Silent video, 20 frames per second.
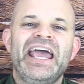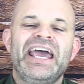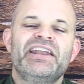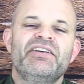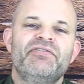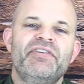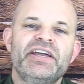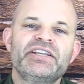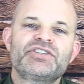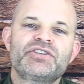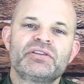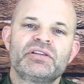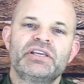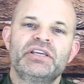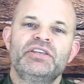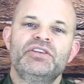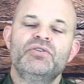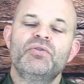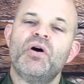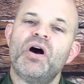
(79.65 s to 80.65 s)
and eventually
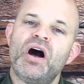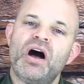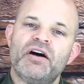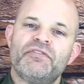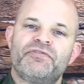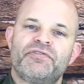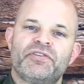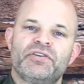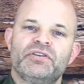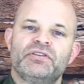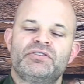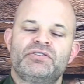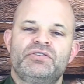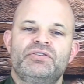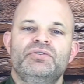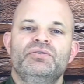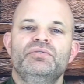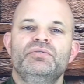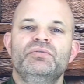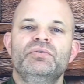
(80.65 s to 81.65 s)
you offer
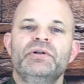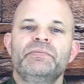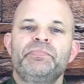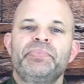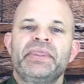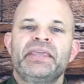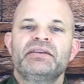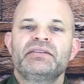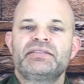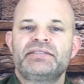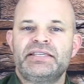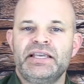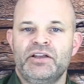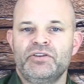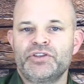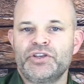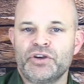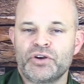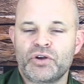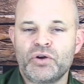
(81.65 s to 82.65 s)
to
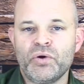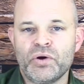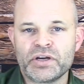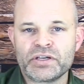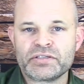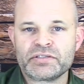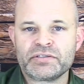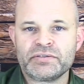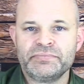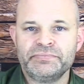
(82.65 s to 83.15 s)
sell your course.